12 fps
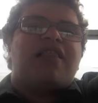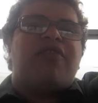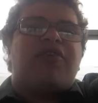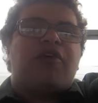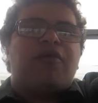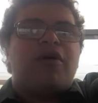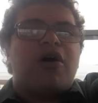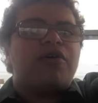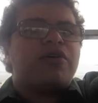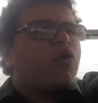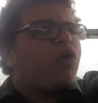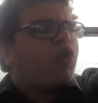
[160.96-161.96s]
the
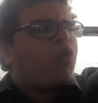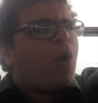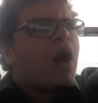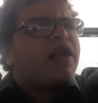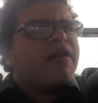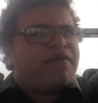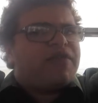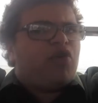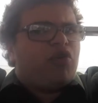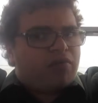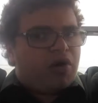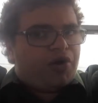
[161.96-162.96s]
remote or one of the
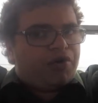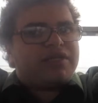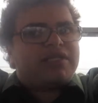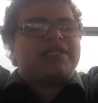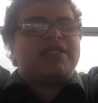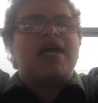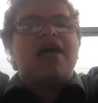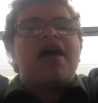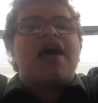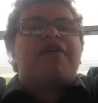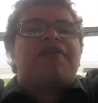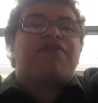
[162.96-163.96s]

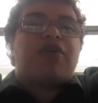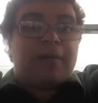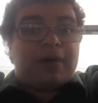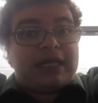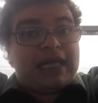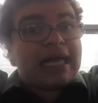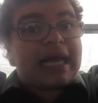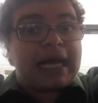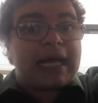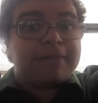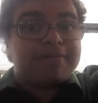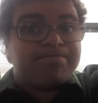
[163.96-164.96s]
remotes from Click.
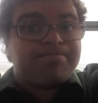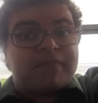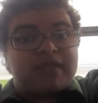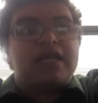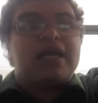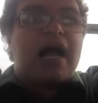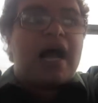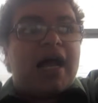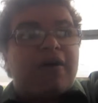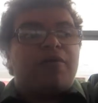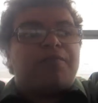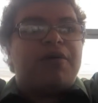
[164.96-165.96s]

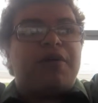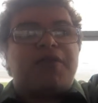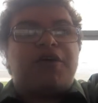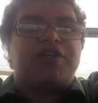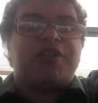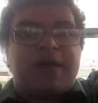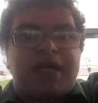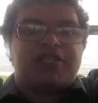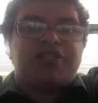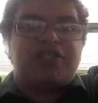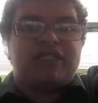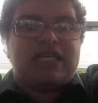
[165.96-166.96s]
I will put those
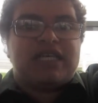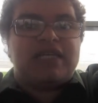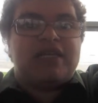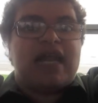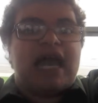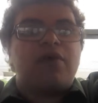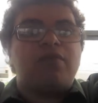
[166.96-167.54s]
pictures in now.